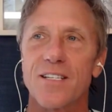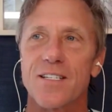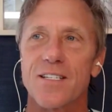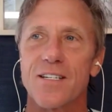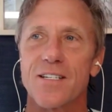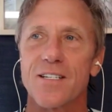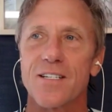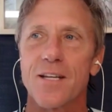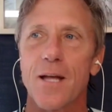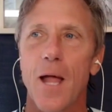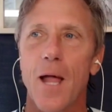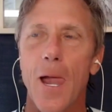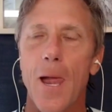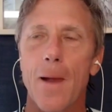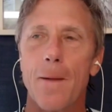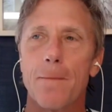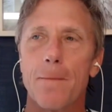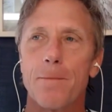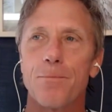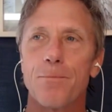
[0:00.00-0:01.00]
houses is
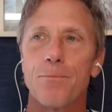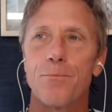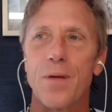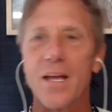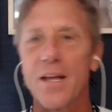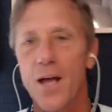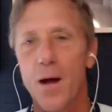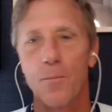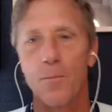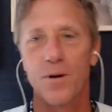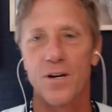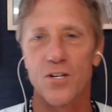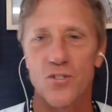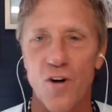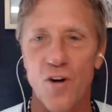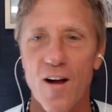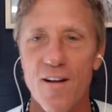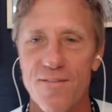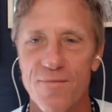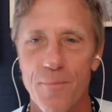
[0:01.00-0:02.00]
being able
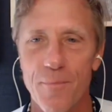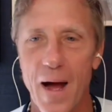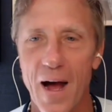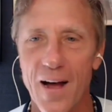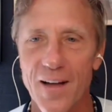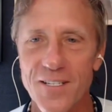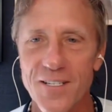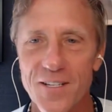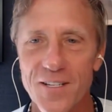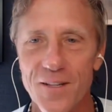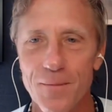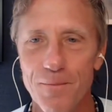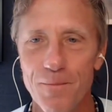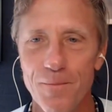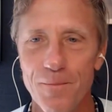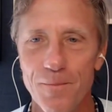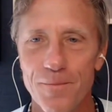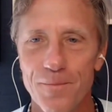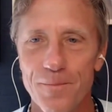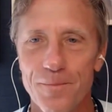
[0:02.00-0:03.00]
to drive past
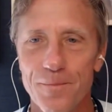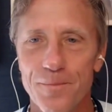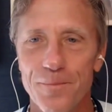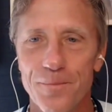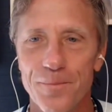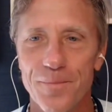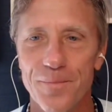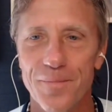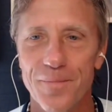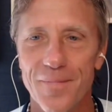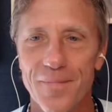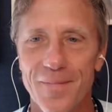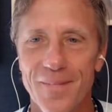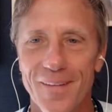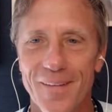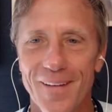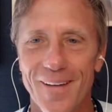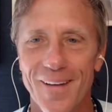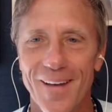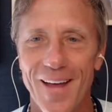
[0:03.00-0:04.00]
them
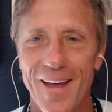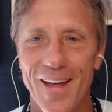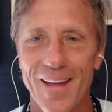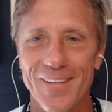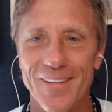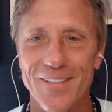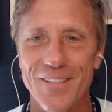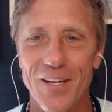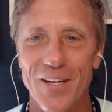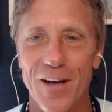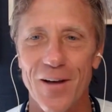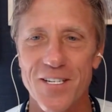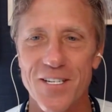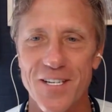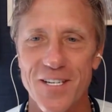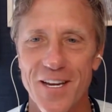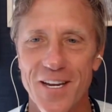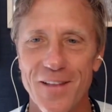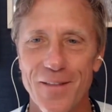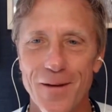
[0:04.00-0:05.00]
and, mm-hmm.
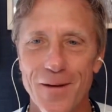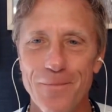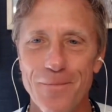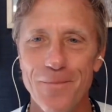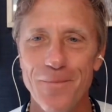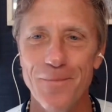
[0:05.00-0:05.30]
and see